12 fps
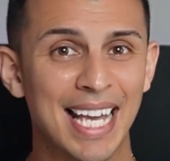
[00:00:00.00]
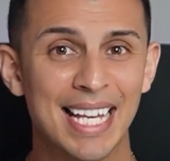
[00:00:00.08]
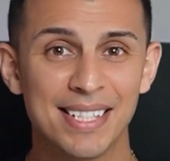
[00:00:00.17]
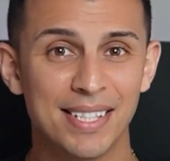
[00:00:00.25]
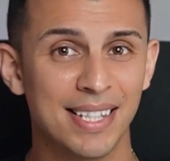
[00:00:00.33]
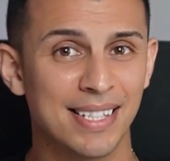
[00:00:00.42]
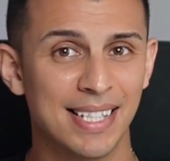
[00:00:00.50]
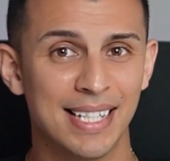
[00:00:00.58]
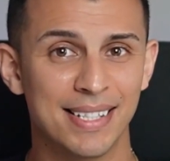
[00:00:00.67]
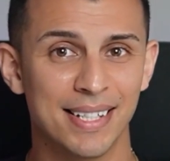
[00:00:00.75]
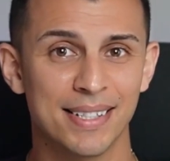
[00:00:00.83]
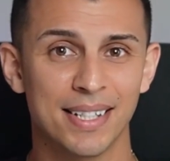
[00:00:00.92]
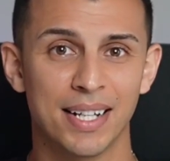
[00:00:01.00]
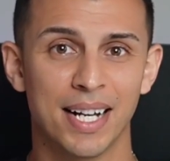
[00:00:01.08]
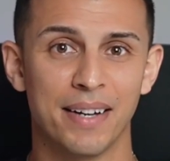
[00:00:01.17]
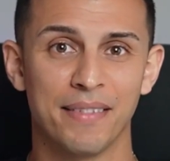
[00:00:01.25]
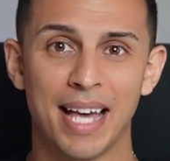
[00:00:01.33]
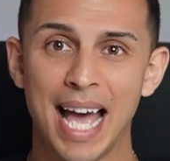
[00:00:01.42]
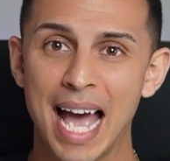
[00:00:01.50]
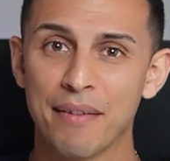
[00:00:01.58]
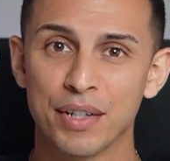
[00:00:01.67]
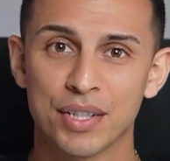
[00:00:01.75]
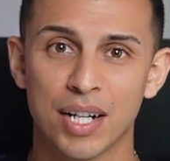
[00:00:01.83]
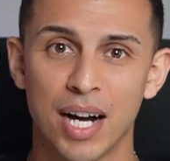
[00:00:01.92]
into the details of the
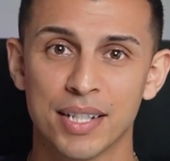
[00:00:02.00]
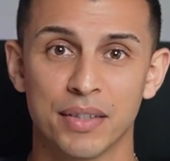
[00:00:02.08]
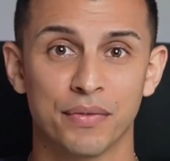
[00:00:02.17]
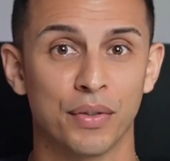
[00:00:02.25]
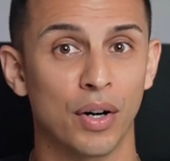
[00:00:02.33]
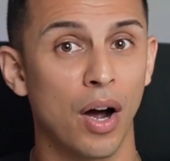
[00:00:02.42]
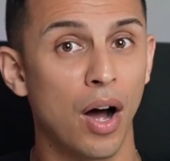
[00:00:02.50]
average cost for